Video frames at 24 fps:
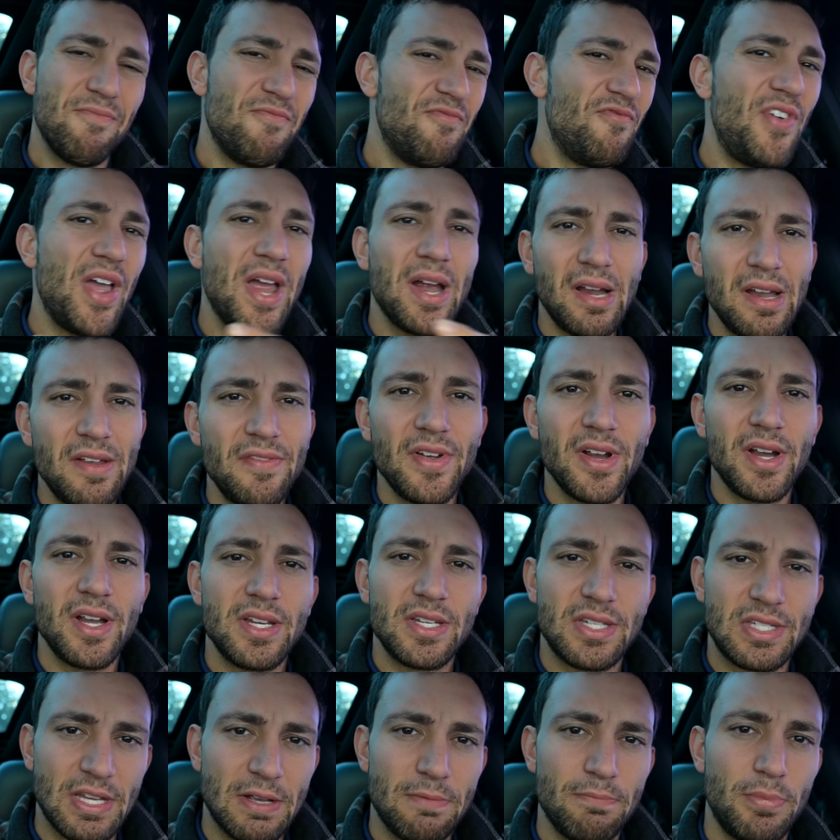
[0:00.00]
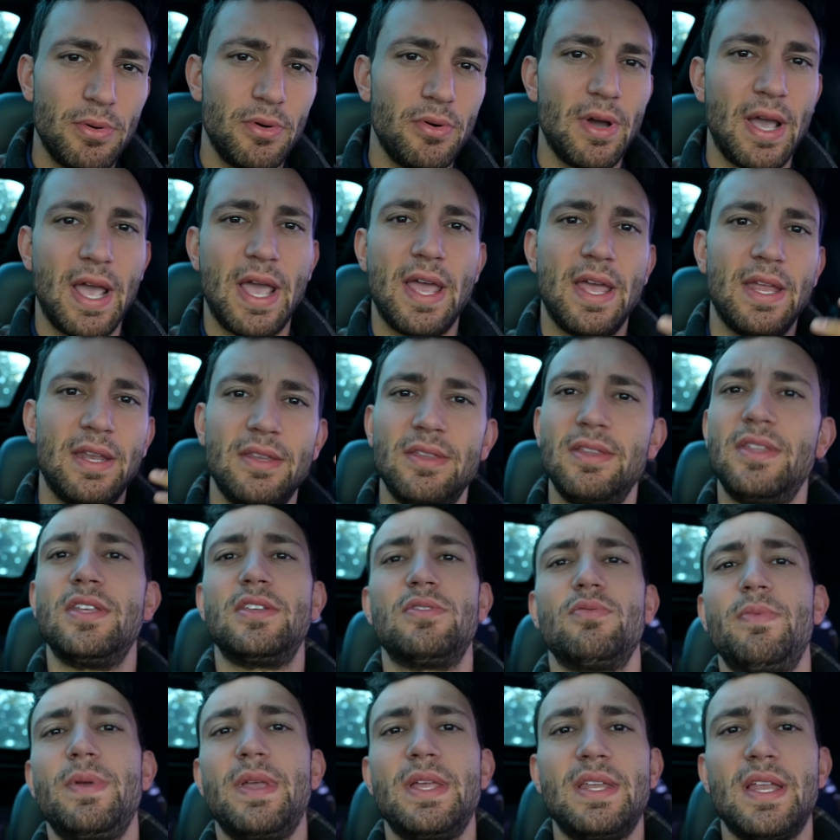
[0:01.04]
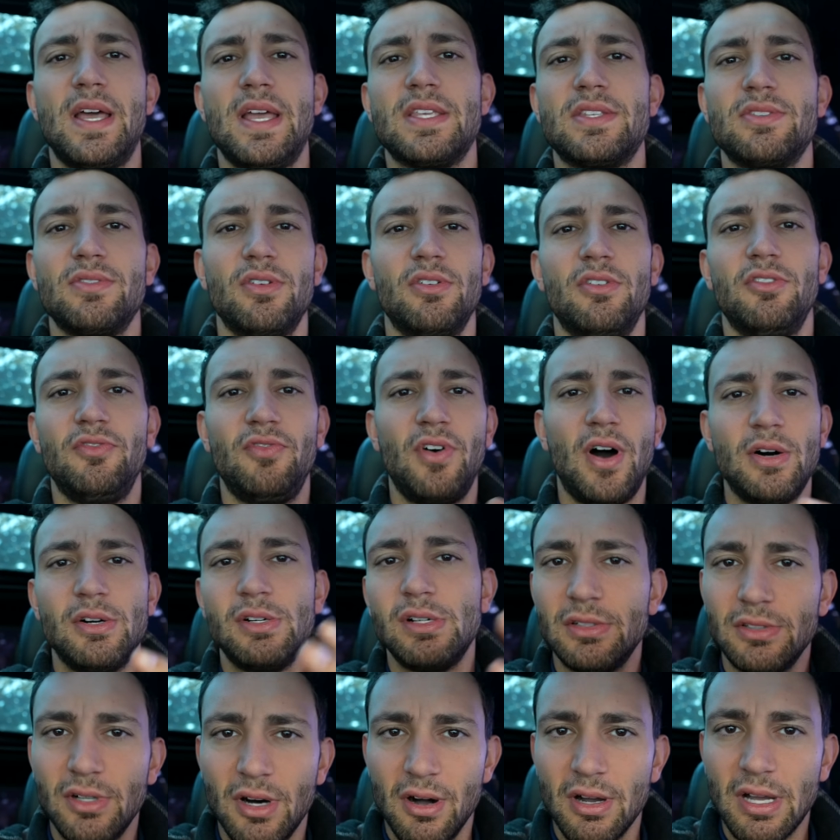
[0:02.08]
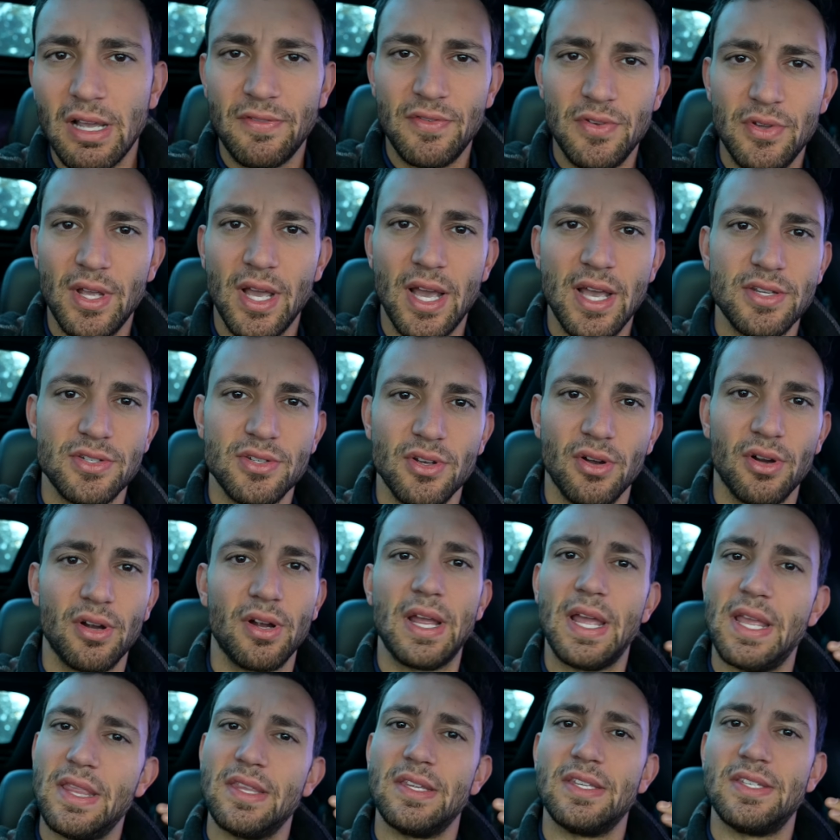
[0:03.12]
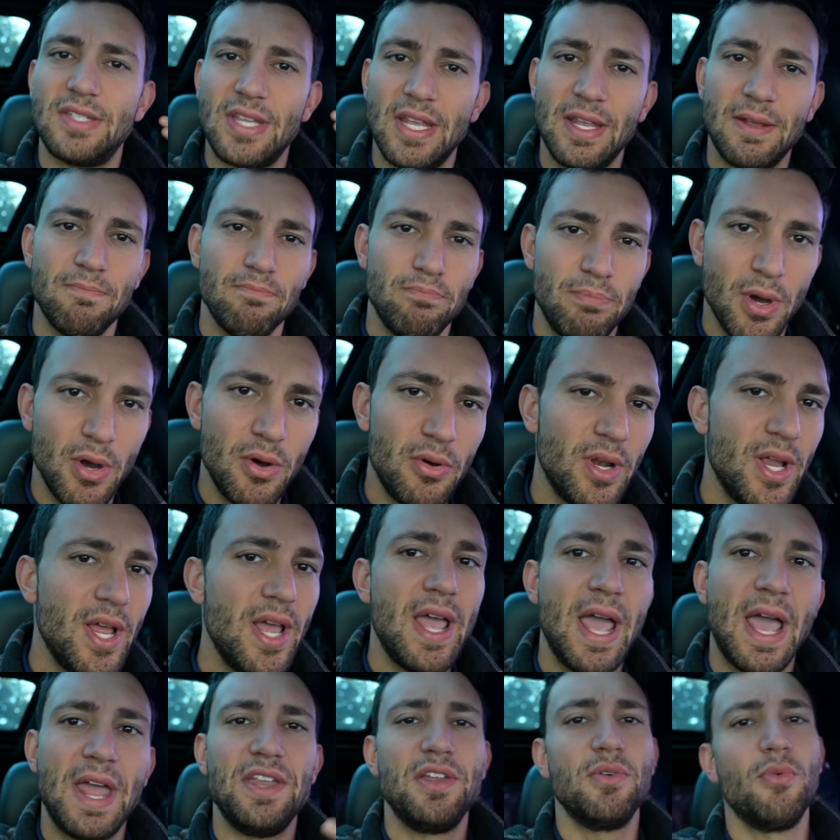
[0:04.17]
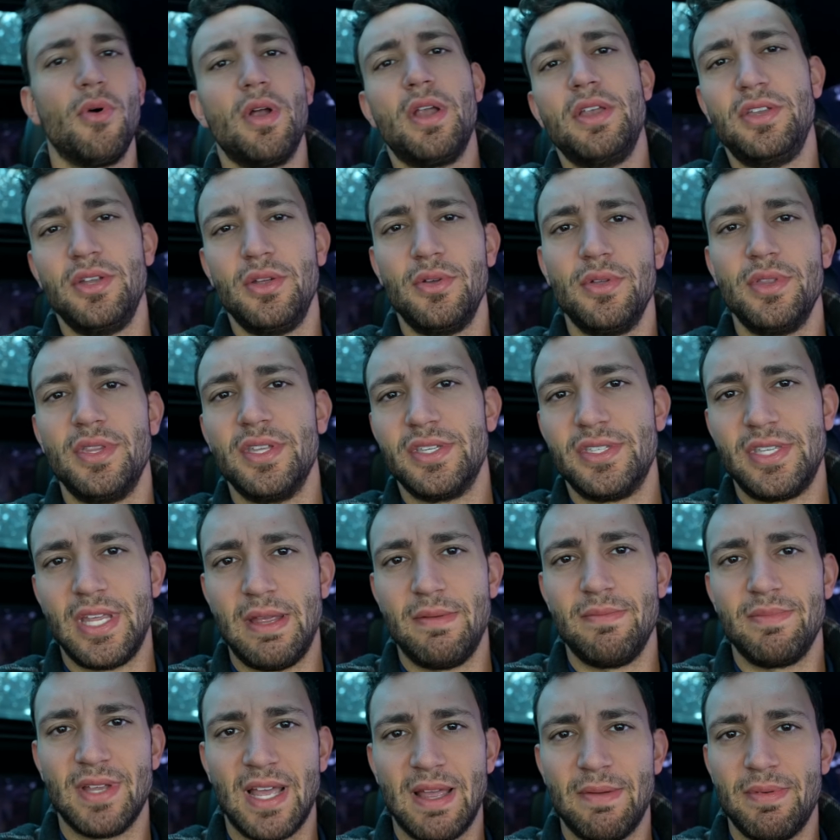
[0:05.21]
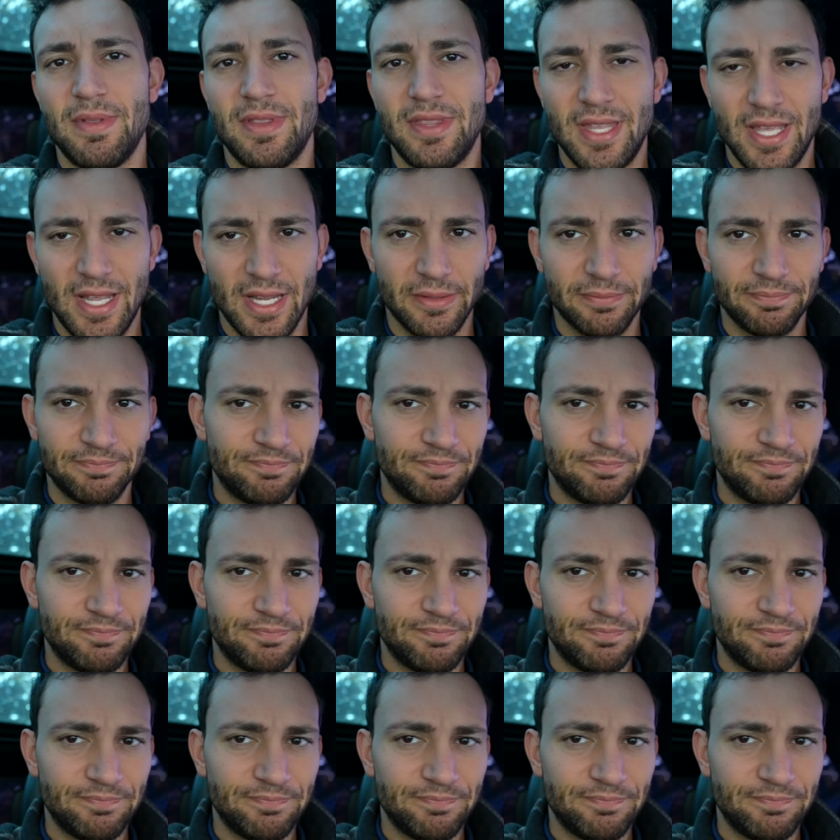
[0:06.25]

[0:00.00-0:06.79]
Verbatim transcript: Very, very simple, and this will be a nice little follow along if you guys are in the same boat and you wanna do the same type of thing.